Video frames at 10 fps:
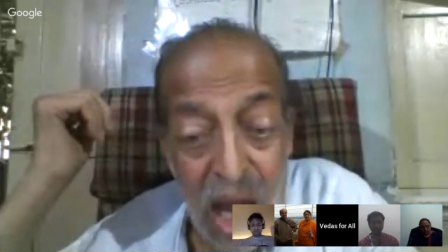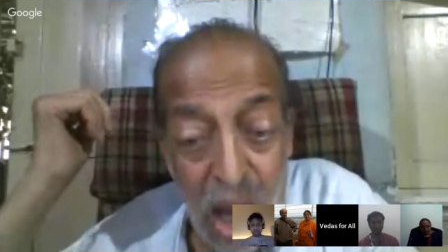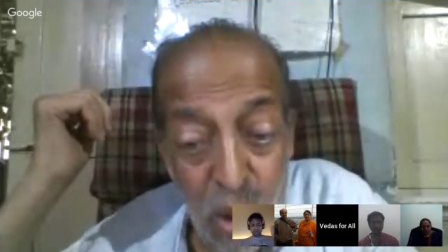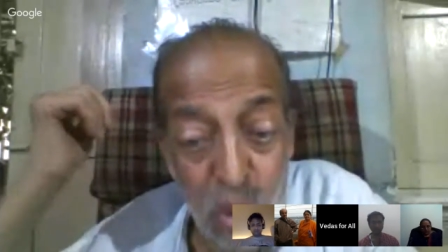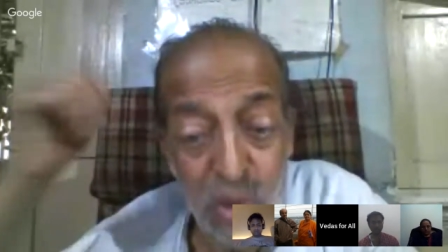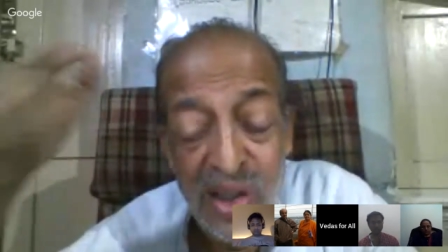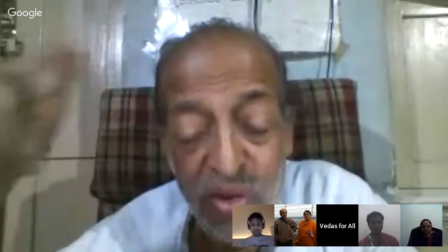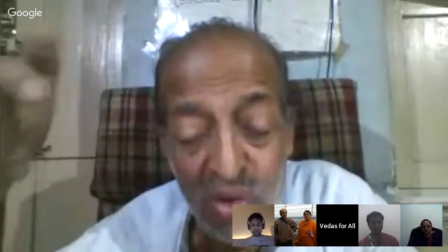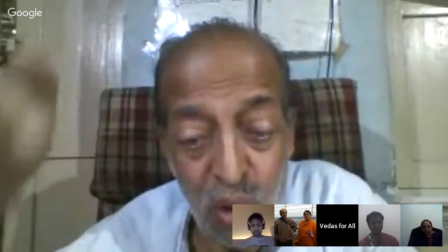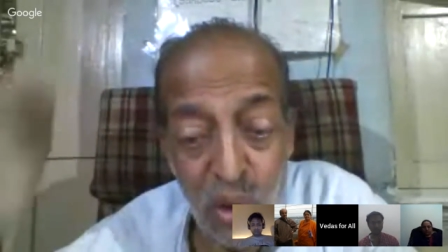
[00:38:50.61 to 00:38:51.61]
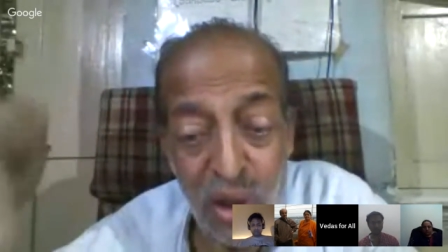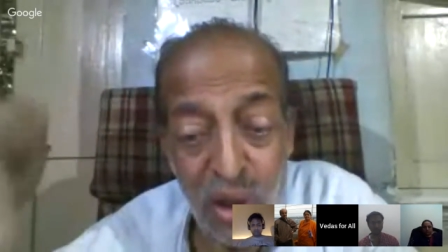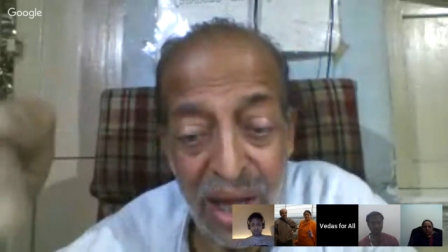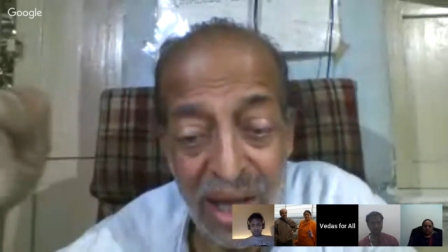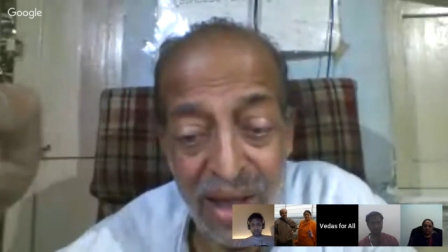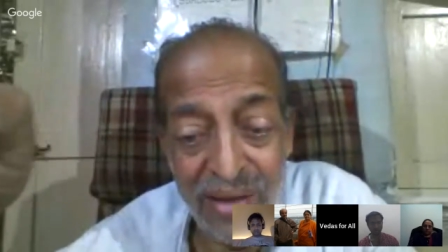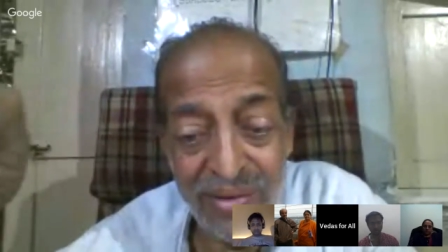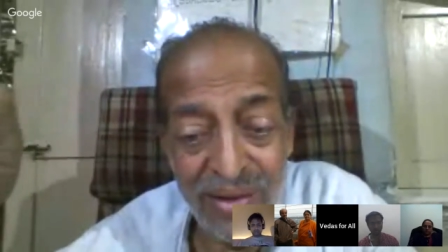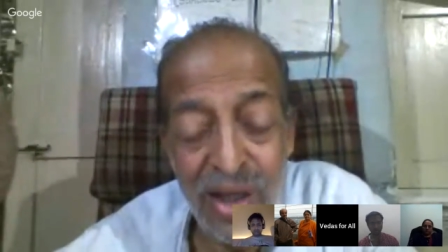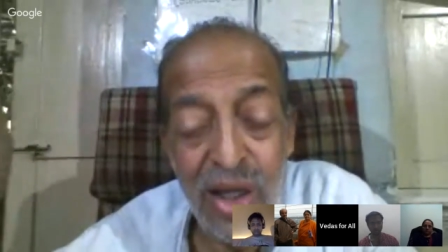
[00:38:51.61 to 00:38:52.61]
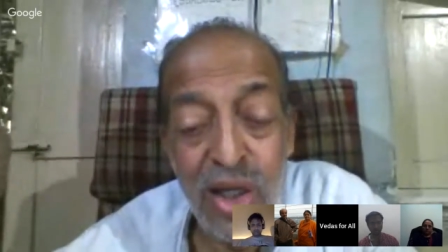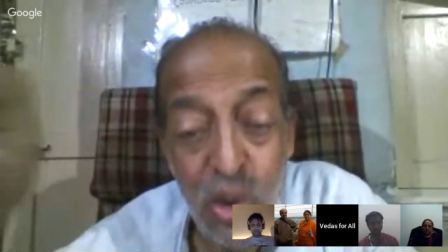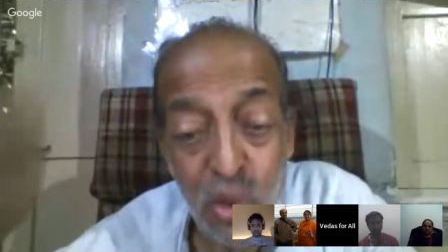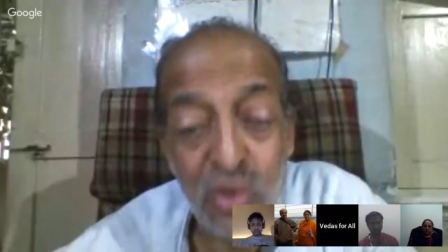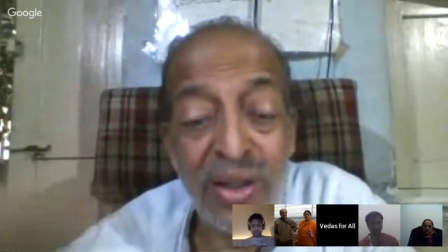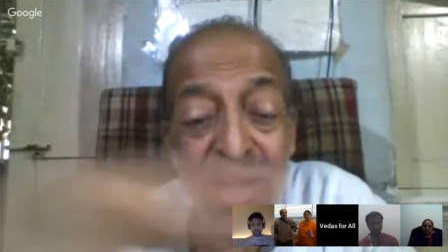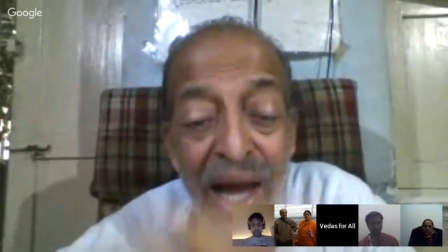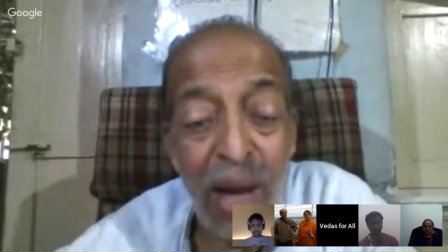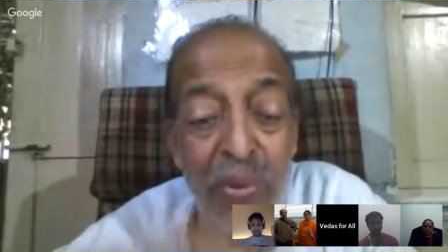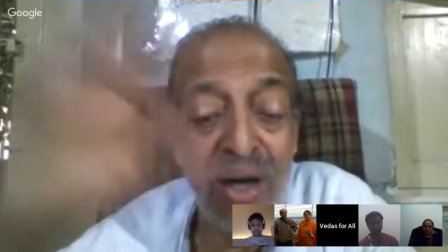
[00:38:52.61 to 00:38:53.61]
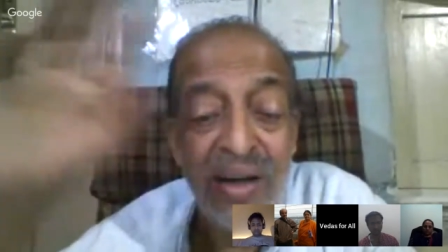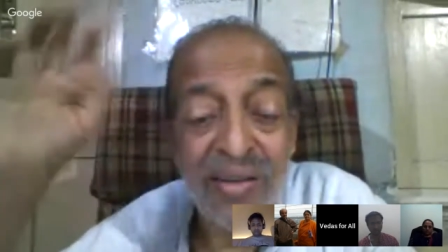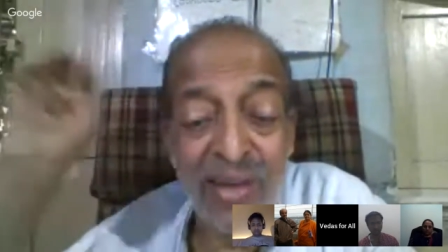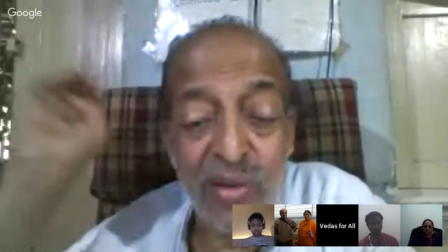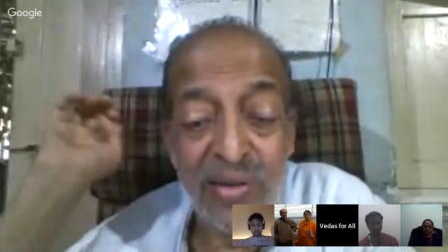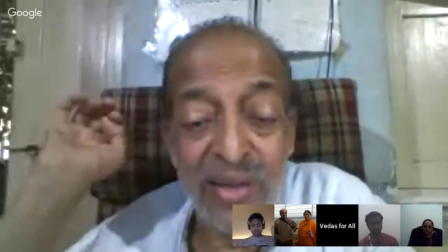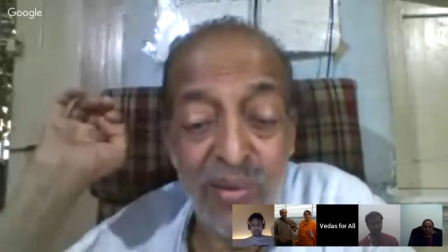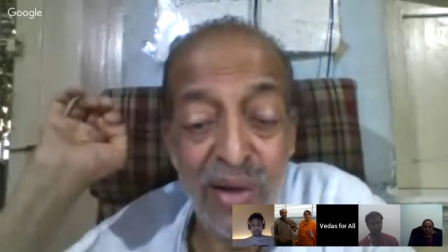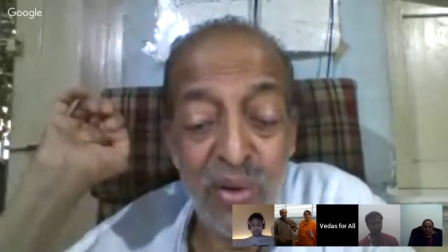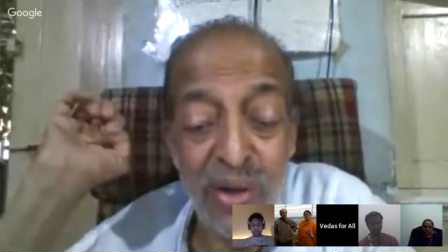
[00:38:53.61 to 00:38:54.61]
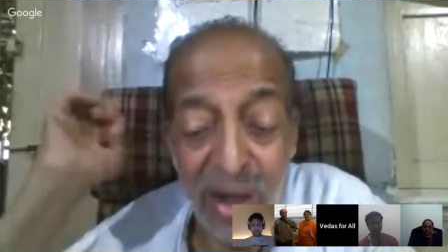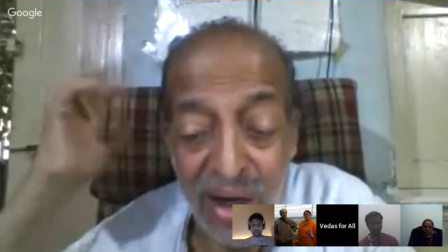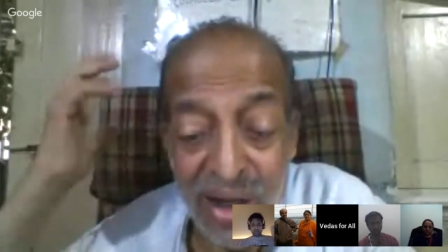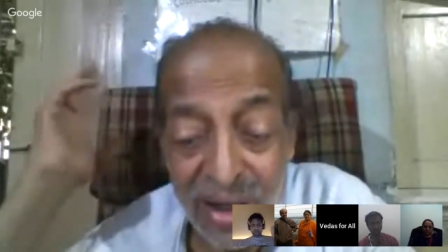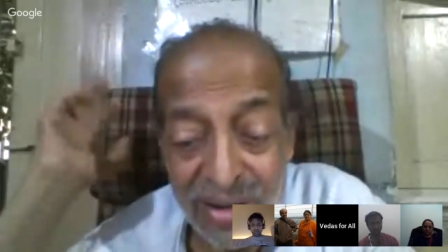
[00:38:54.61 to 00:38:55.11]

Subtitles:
how this soul has used the apparatus that was given to it earlier.